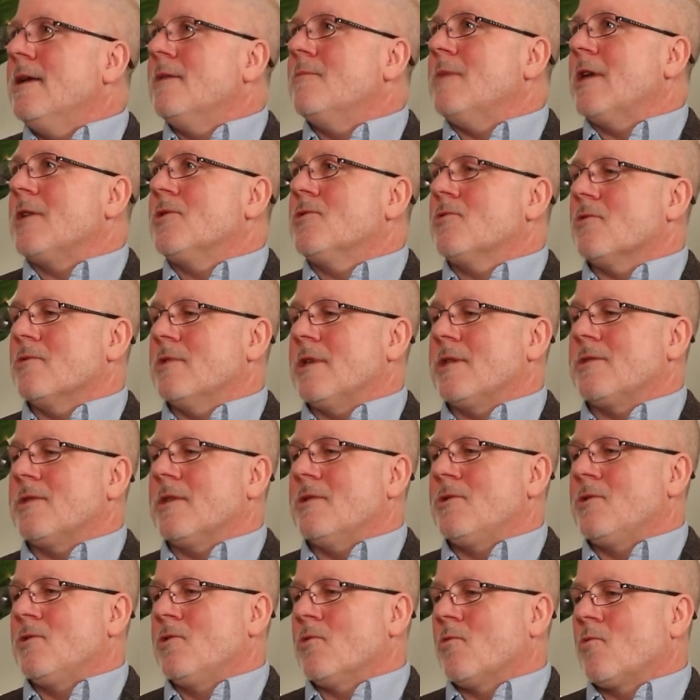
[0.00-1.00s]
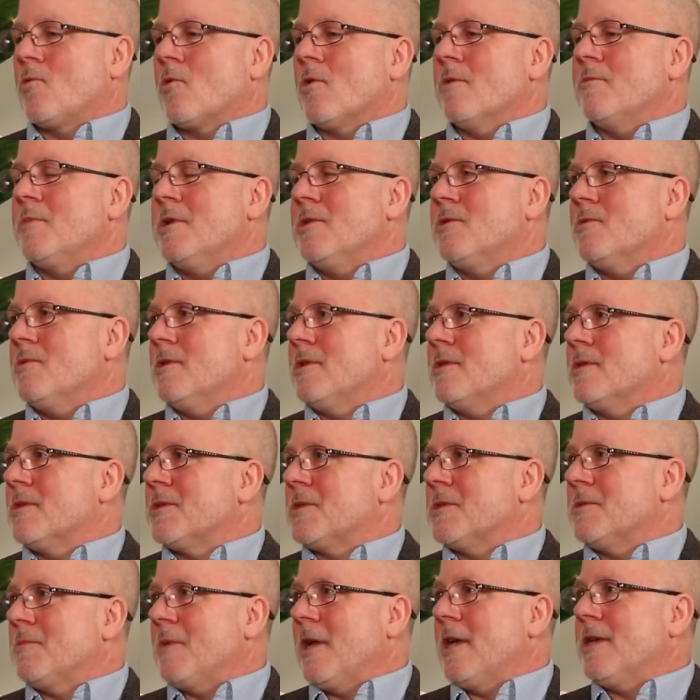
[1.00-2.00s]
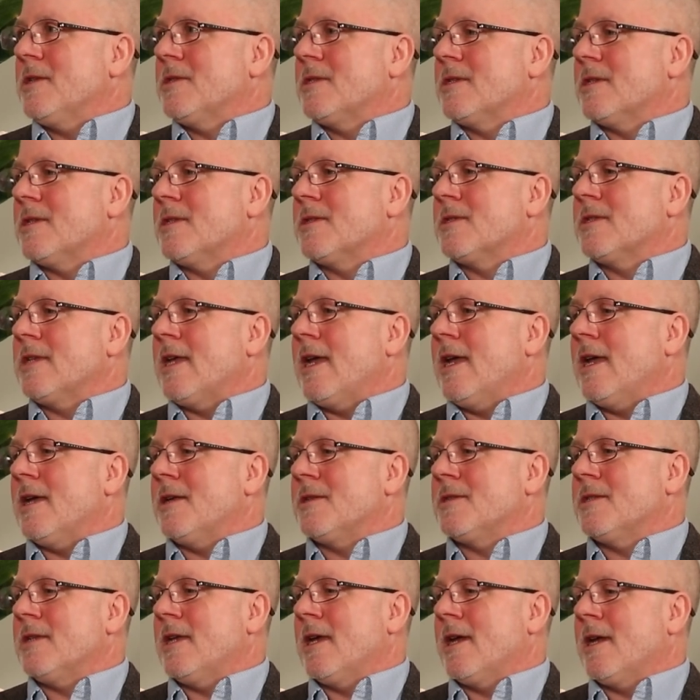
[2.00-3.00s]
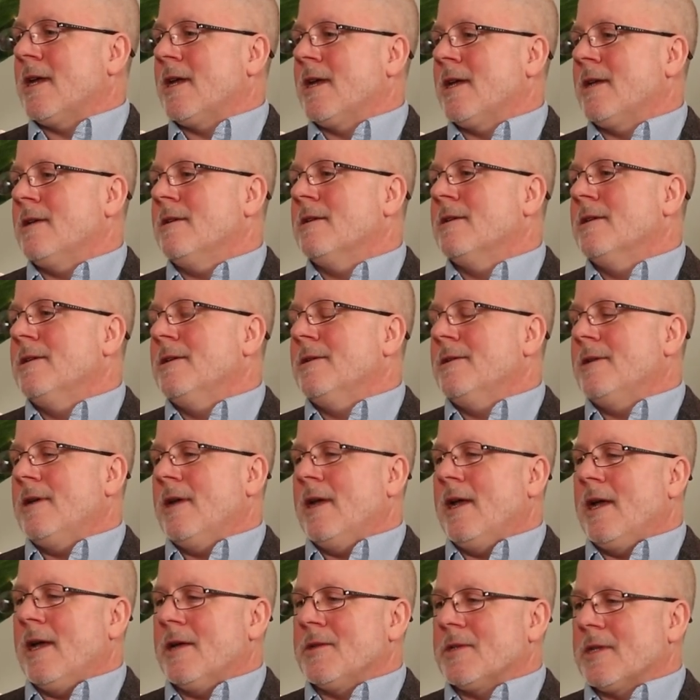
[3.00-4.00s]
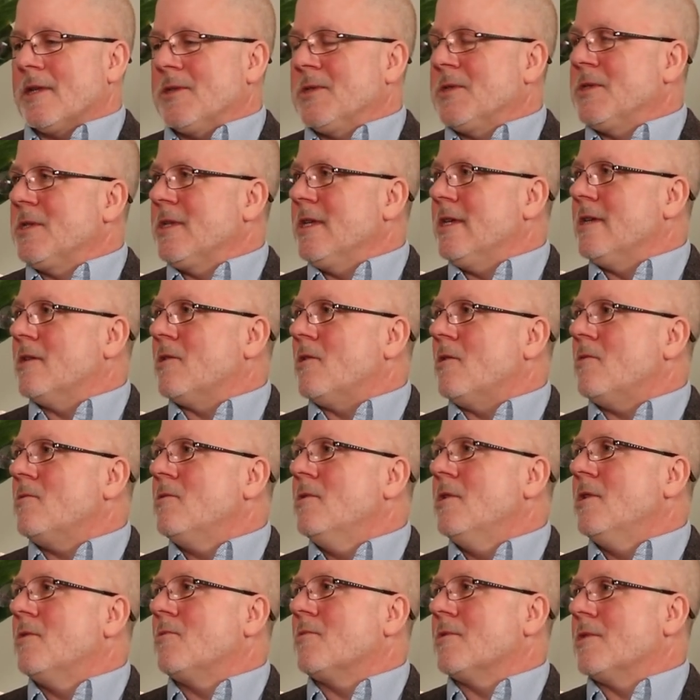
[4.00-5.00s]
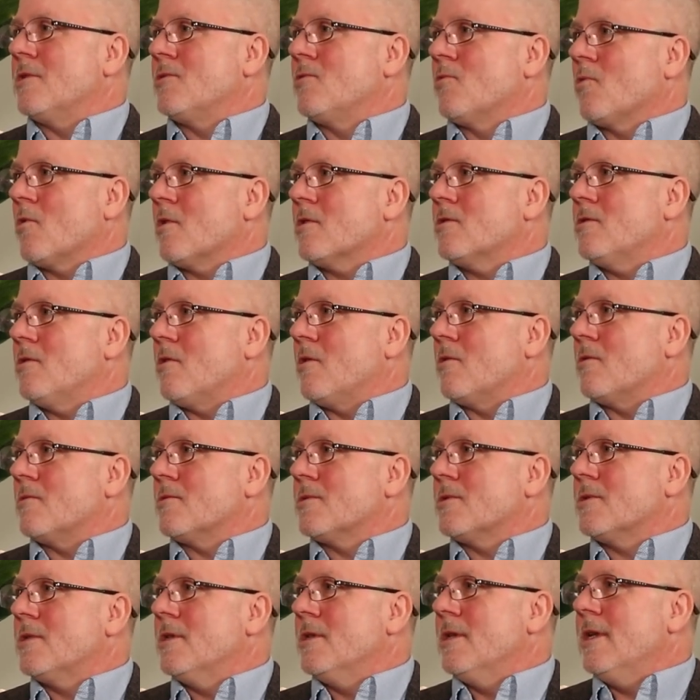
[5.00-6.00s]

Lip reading: Make sure that the door between the spaces has a seal when the door closed.